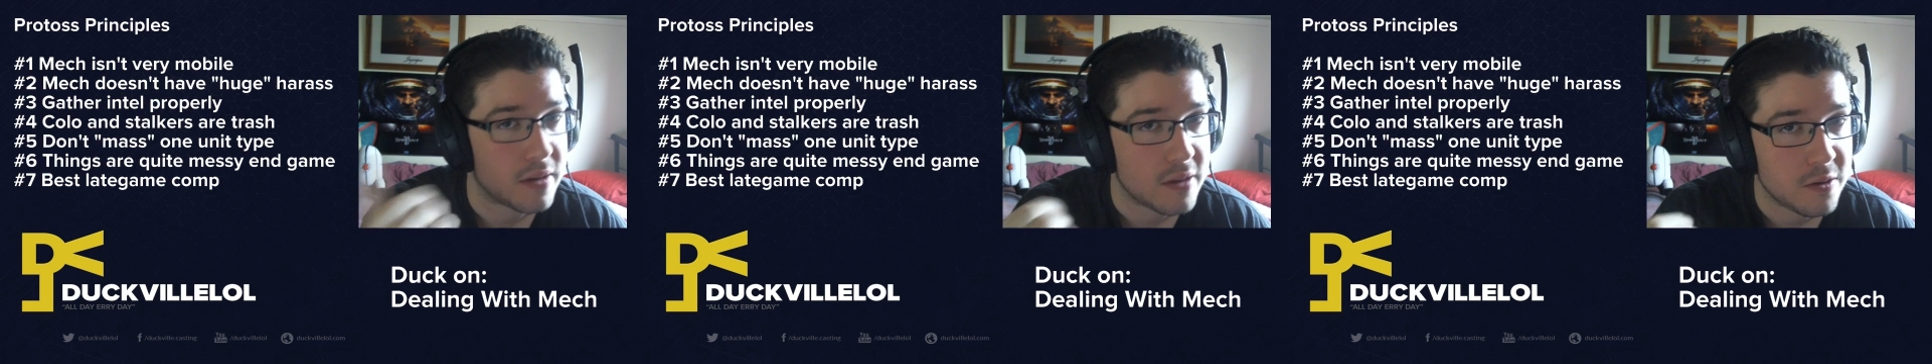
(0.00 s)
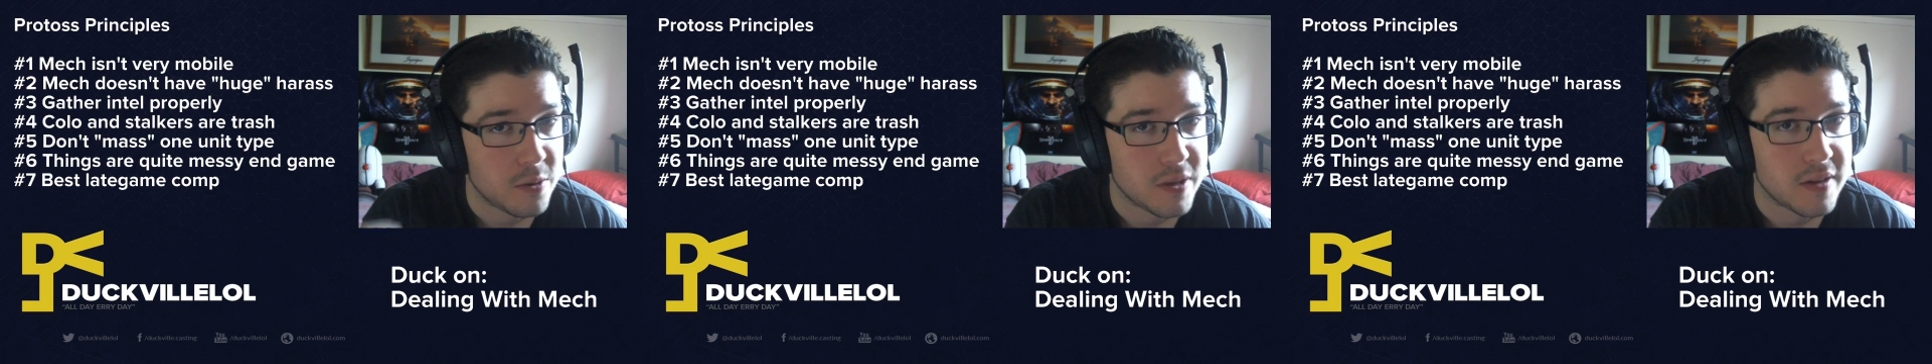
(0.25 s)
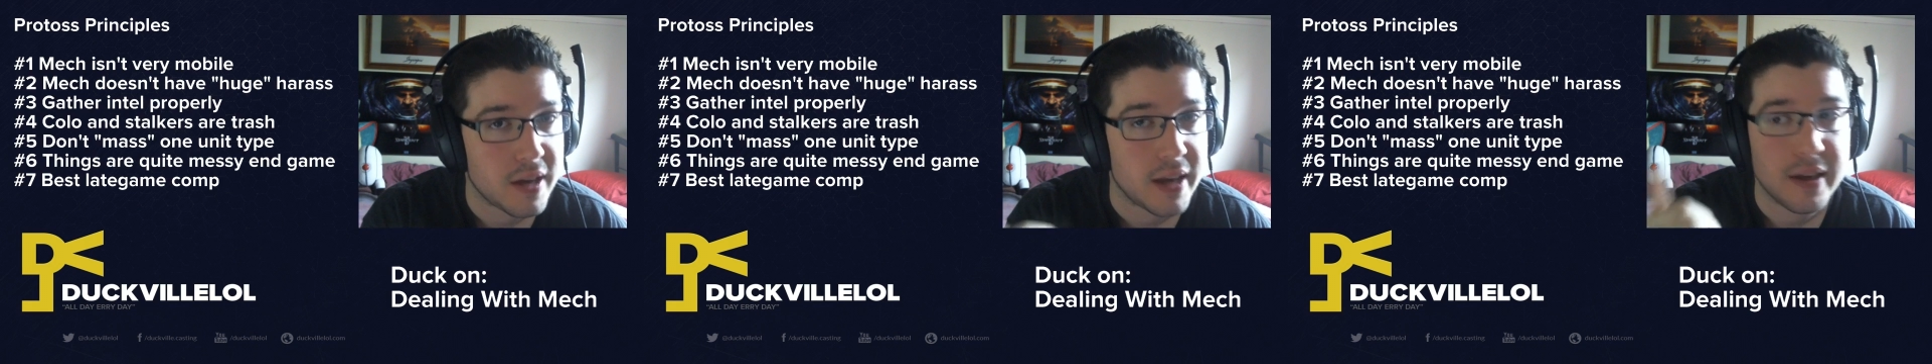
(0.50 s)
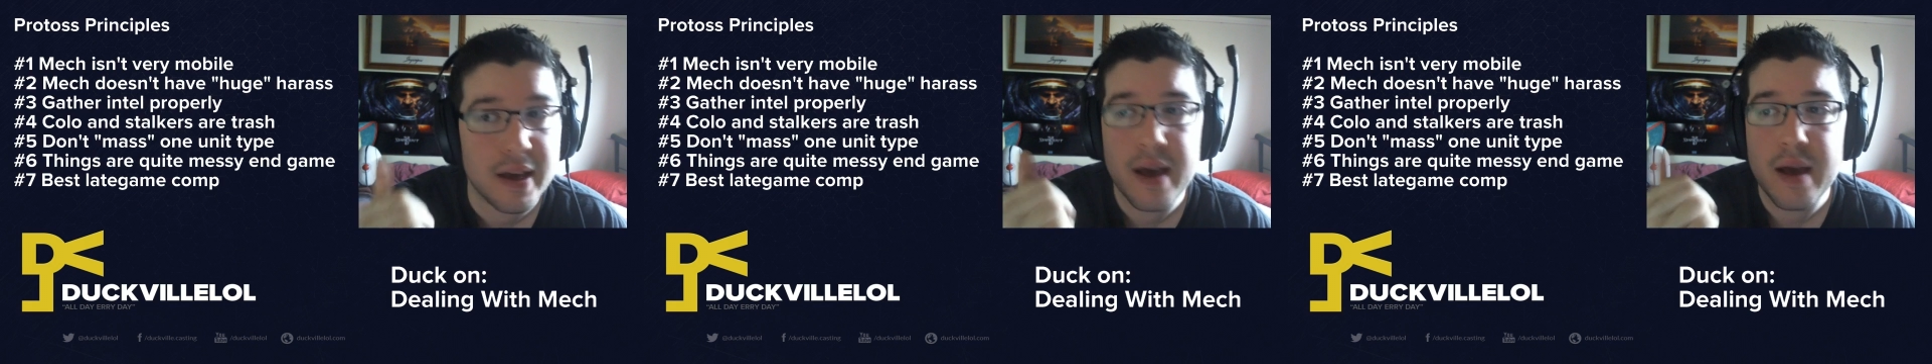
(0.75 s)
because as we
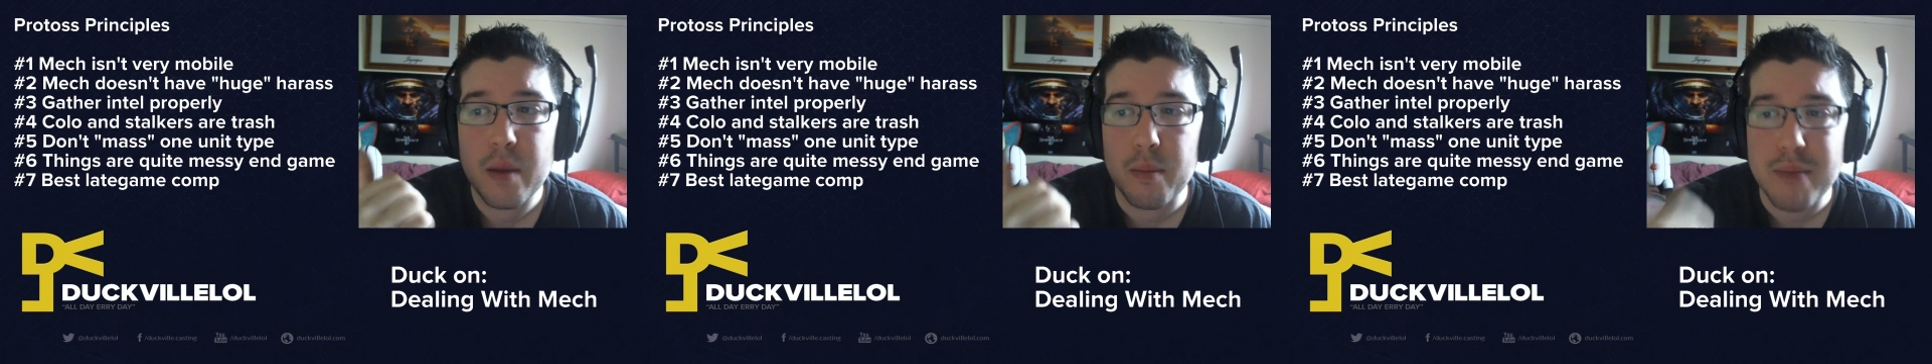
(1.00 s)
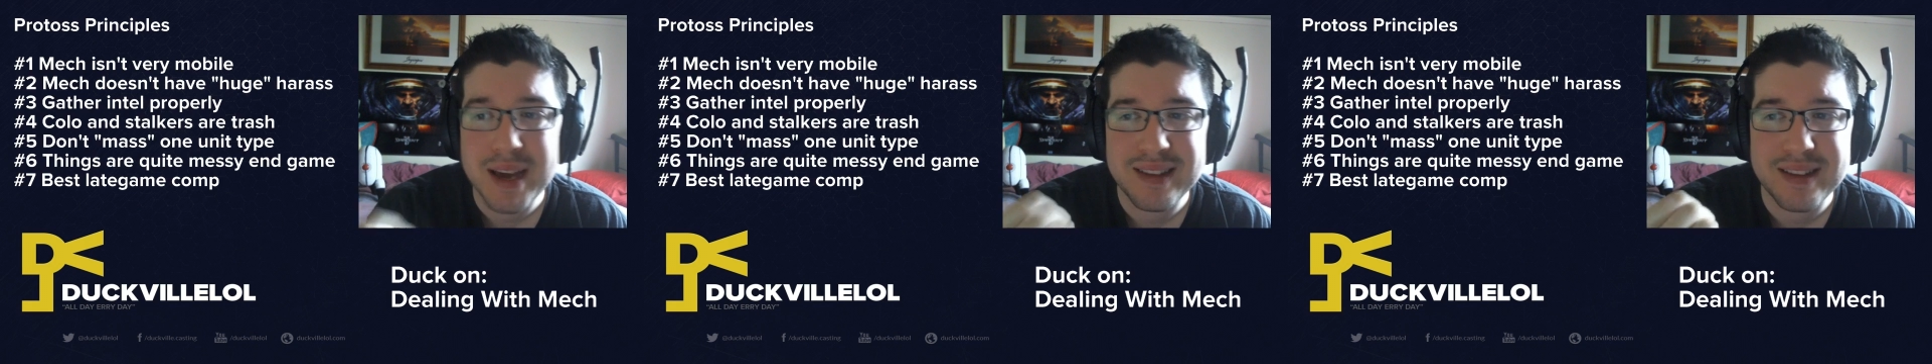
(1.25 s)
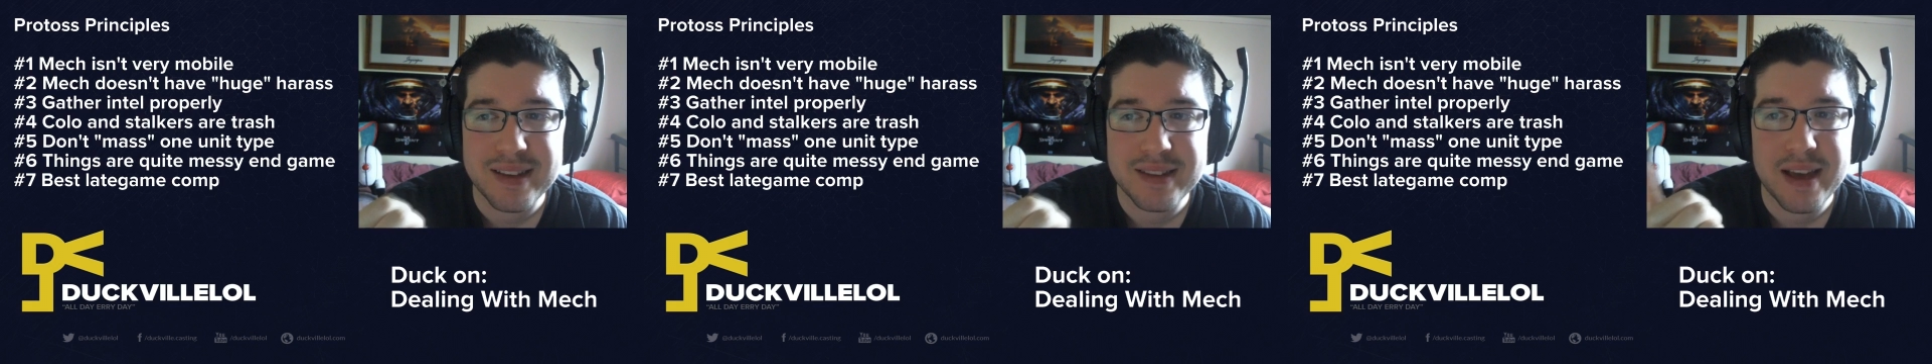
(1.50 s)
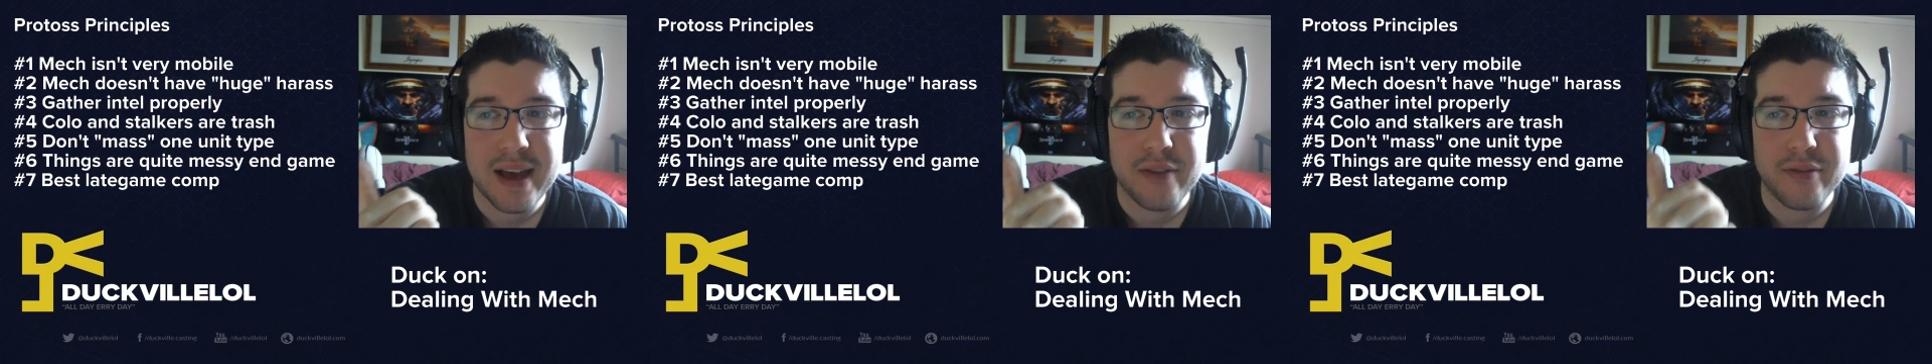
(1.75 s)
said, mech
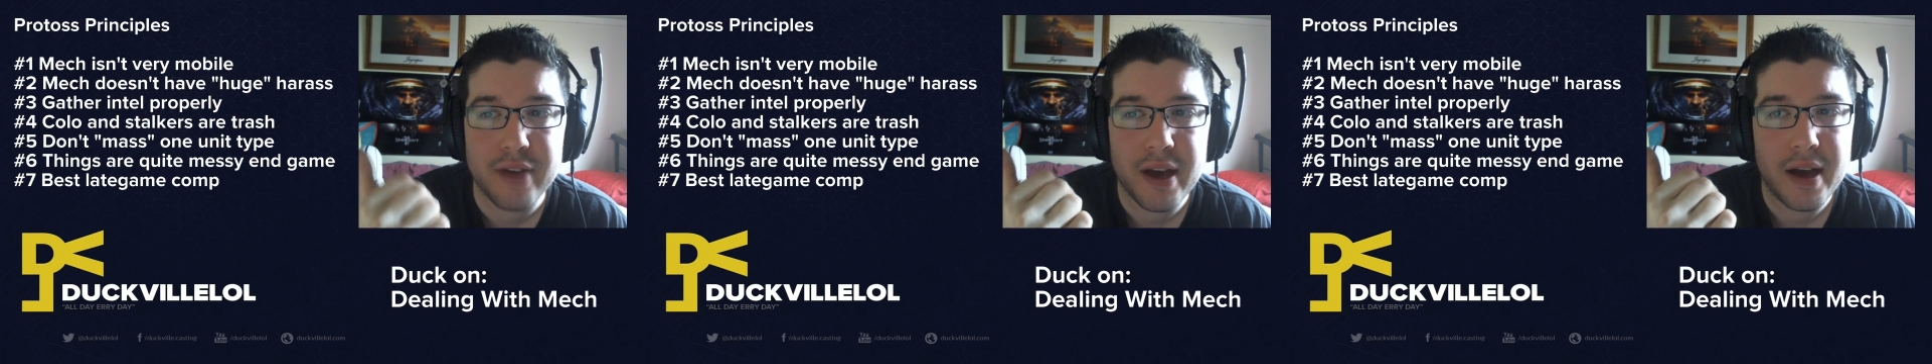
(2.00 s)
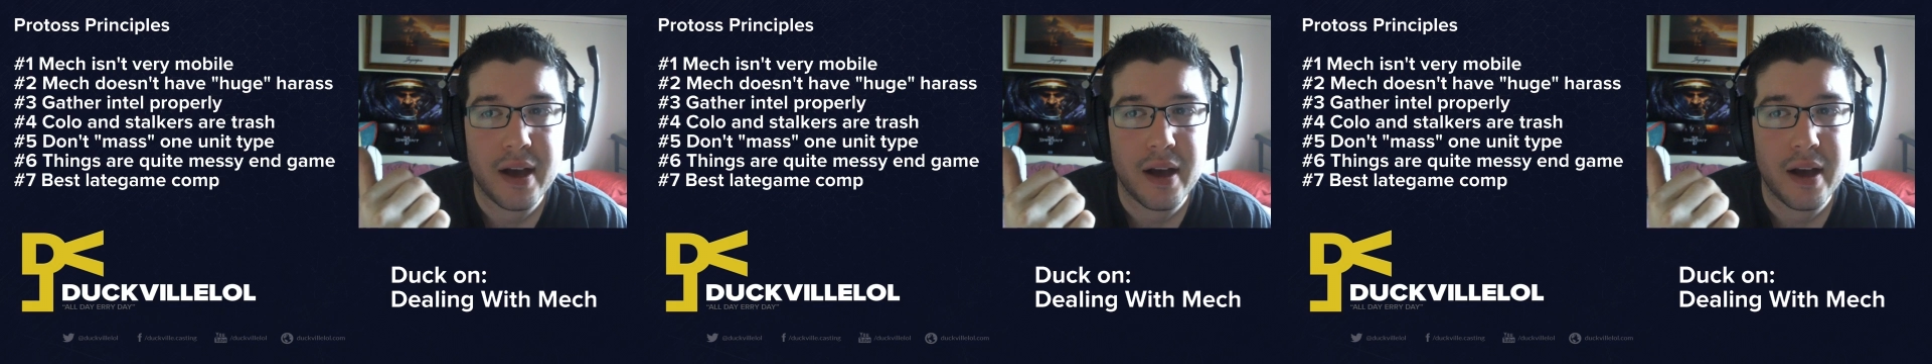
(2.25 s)
does have